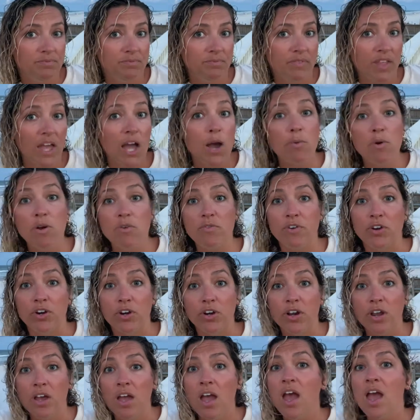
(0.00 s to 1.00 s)
However,
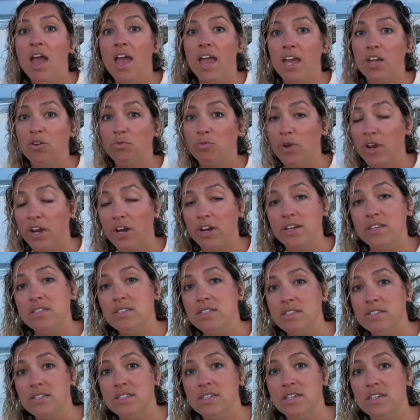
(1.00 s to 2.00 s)
in rare
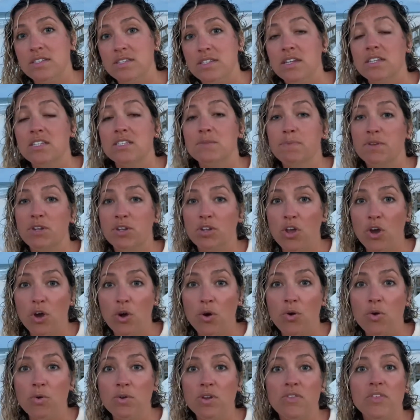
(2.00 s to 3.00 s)
instances, it has been
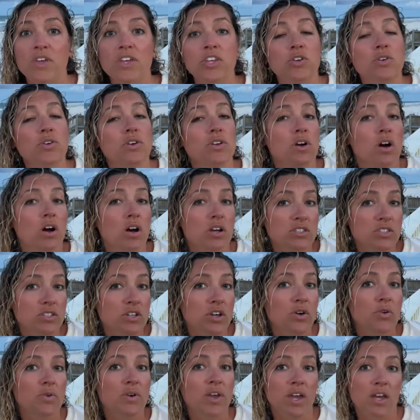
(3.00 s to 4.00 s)
known that you can
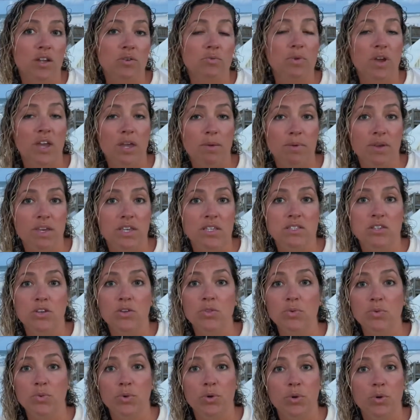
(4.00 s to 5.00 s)
also get rabies
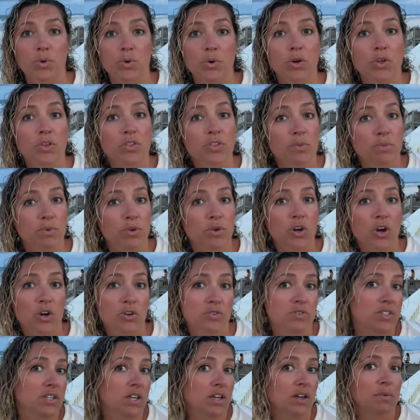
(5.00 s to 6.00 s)
through the
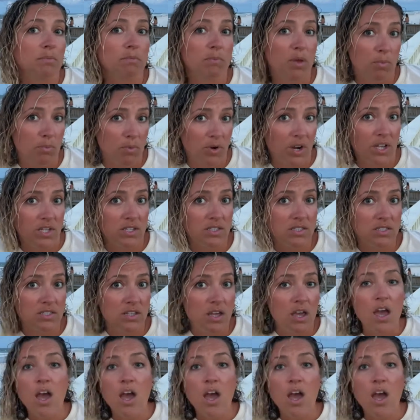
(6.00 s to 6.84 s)
mucosa membranes,